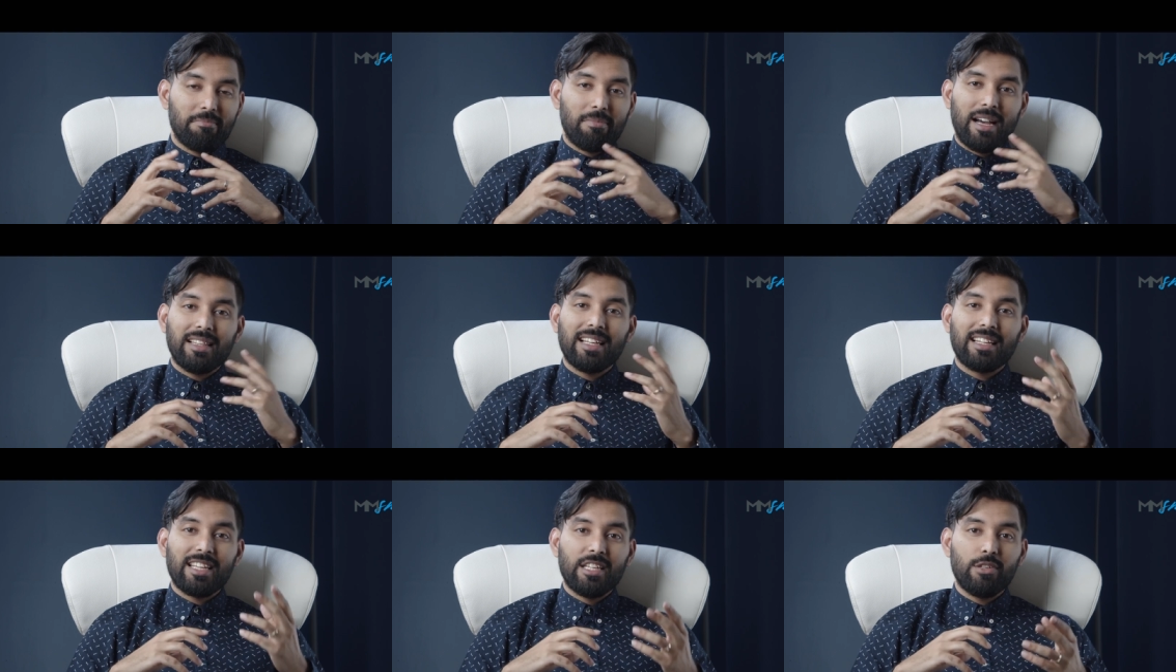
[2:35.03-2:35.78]
by
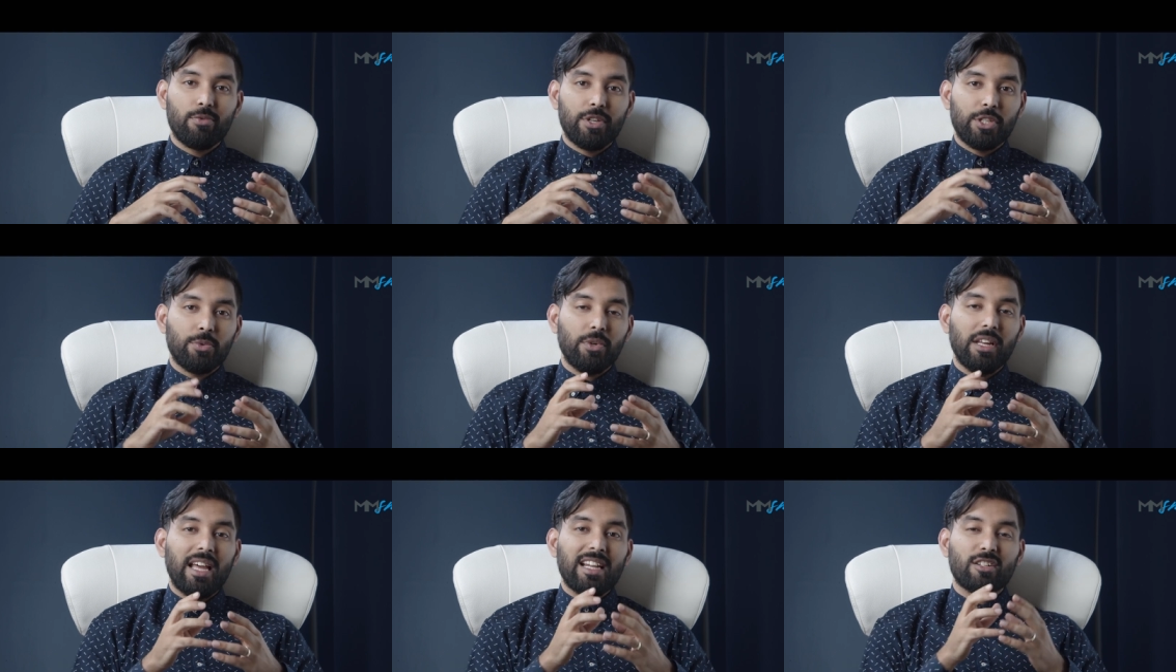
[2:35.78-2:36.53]
that
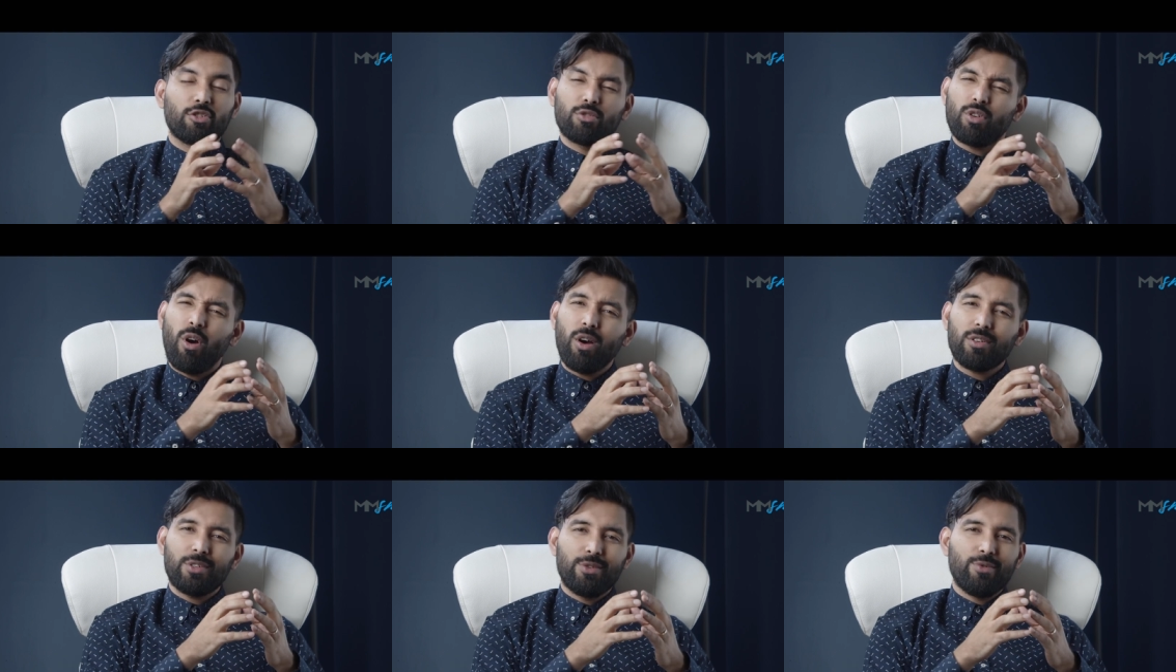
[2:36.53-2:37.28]
individual and
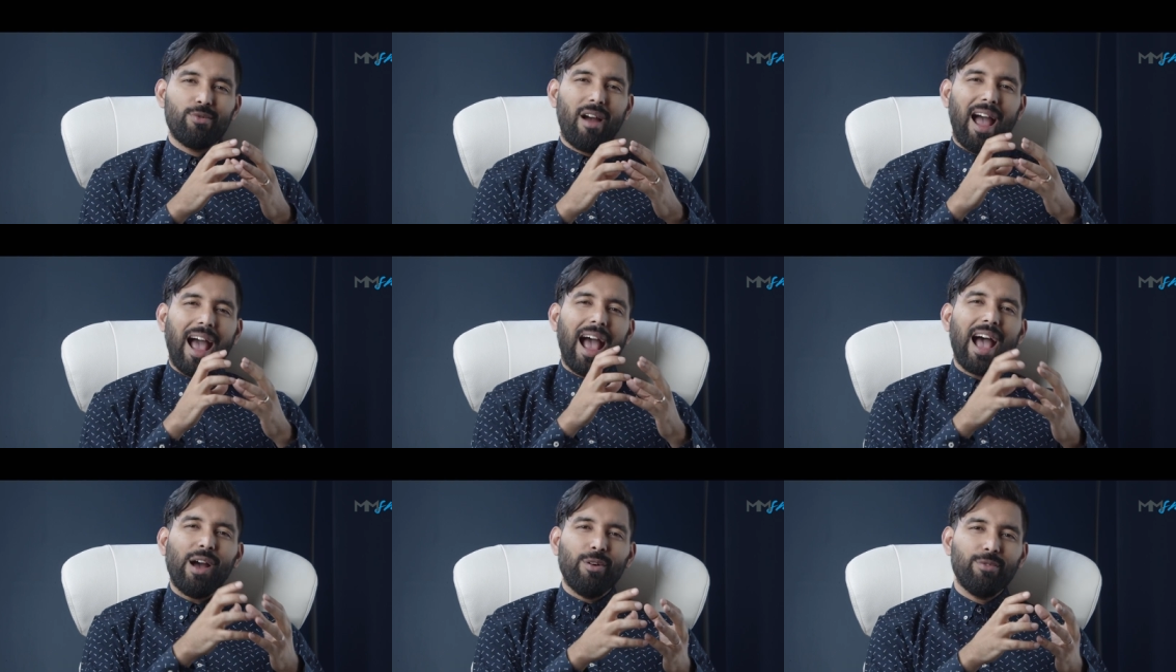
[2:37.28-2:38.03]
taught you
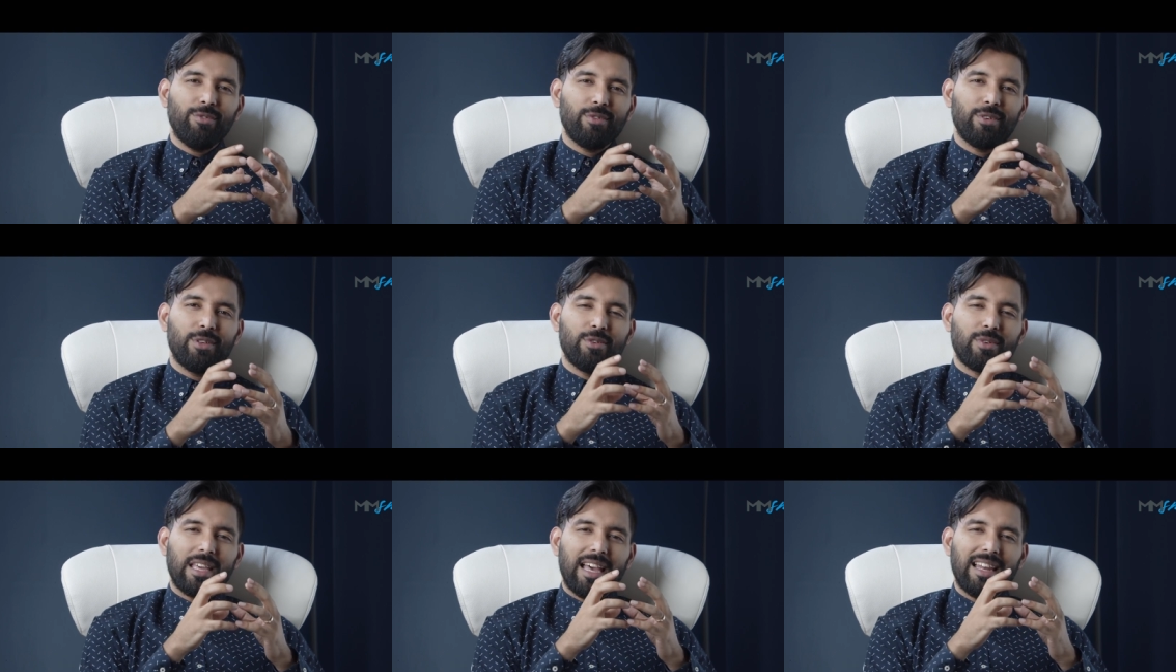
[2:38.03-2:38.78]
how
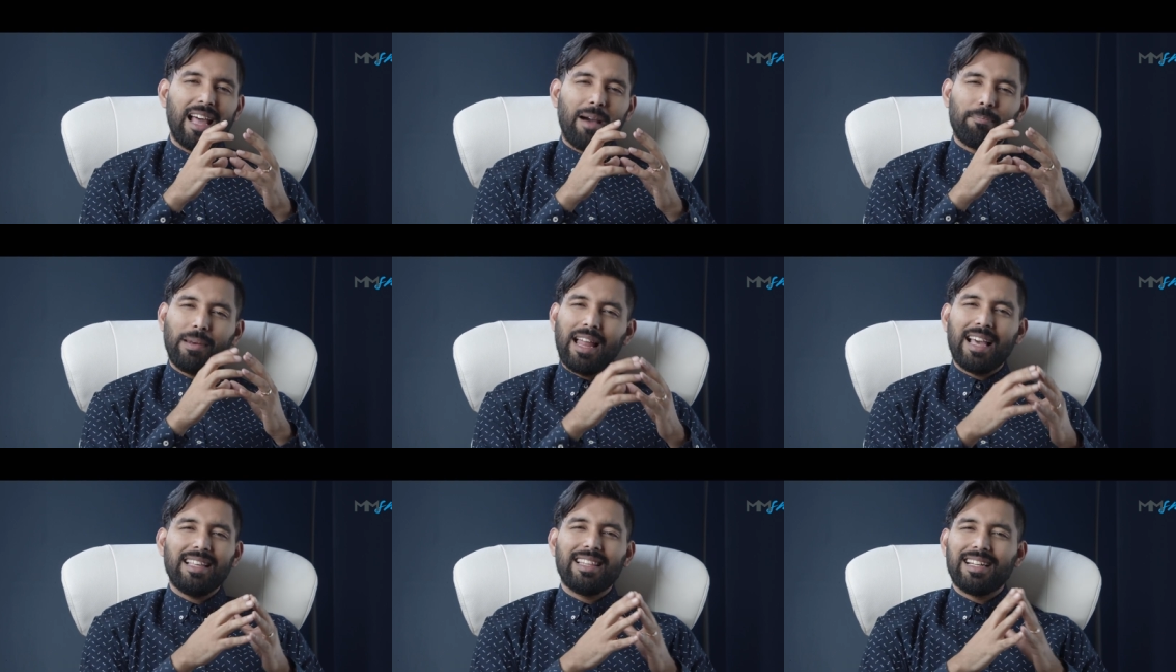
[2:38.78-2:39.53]
you can
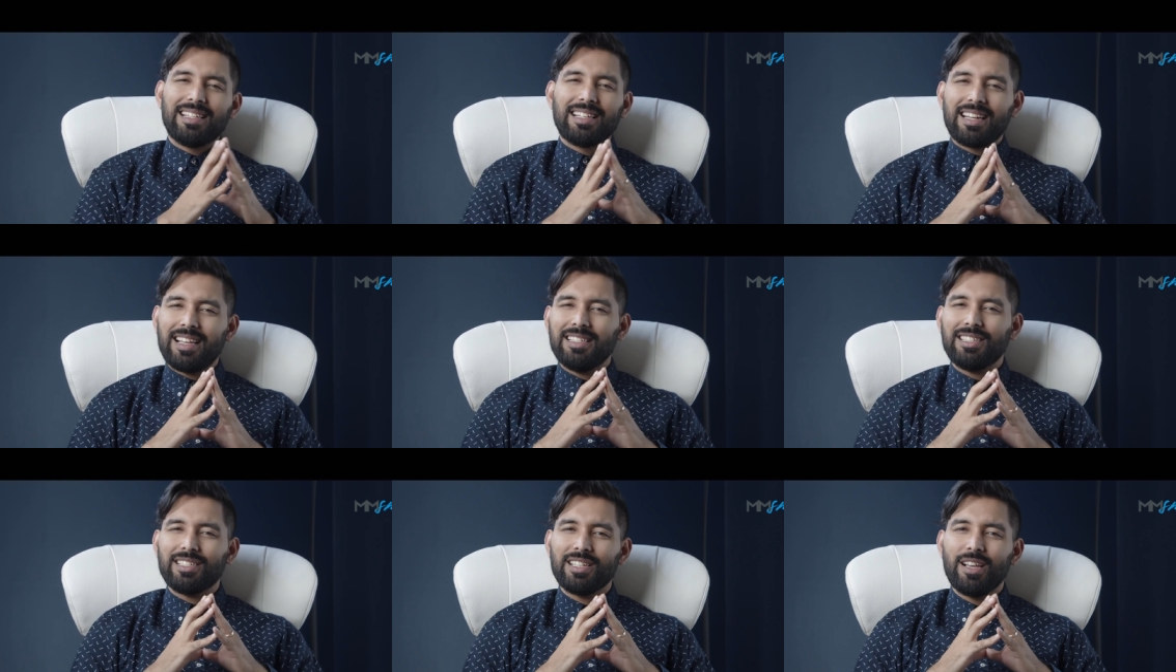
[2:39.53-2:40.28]
apply that
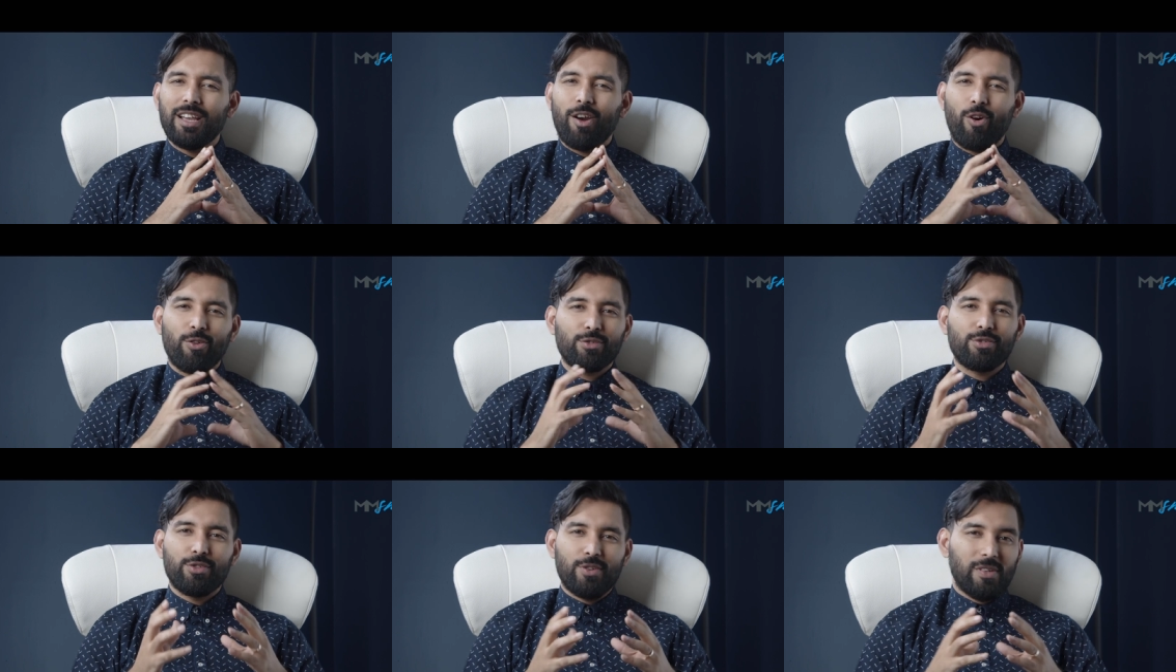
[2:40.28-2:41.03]
grace
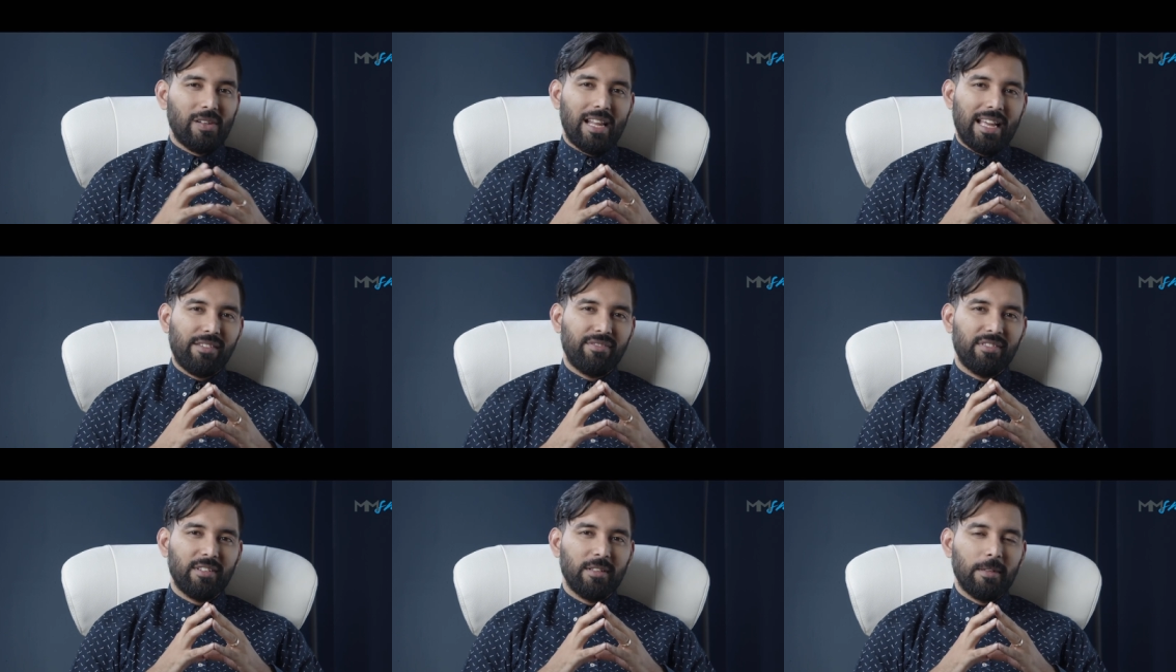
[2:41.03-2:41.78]
onto your
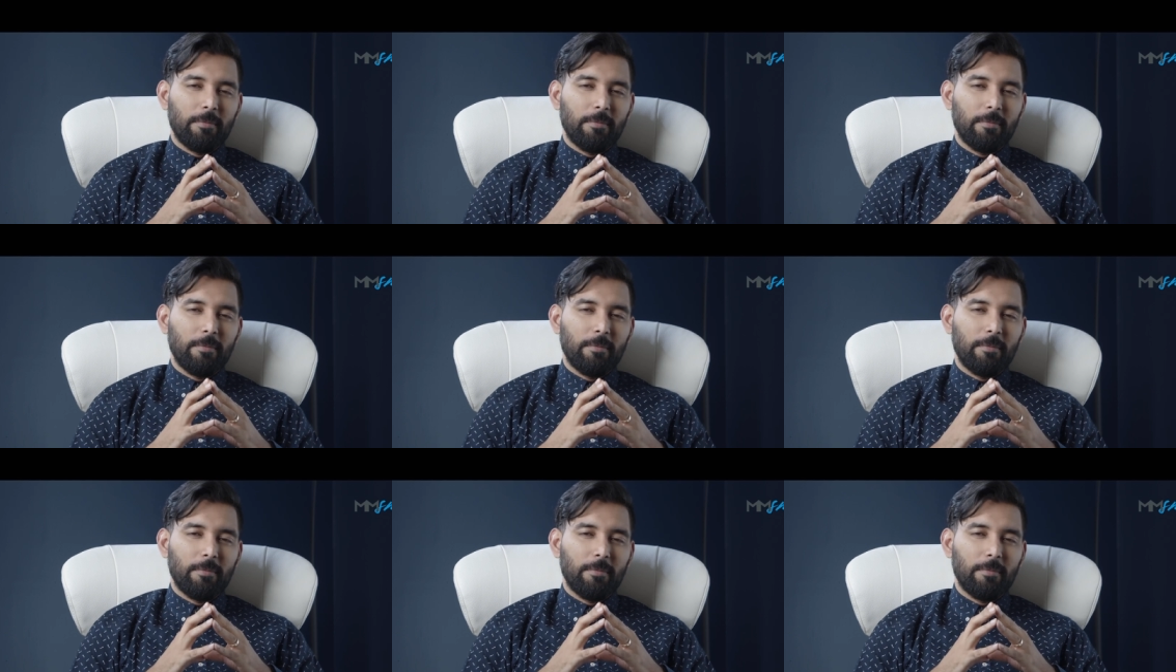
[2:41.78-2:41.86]
life.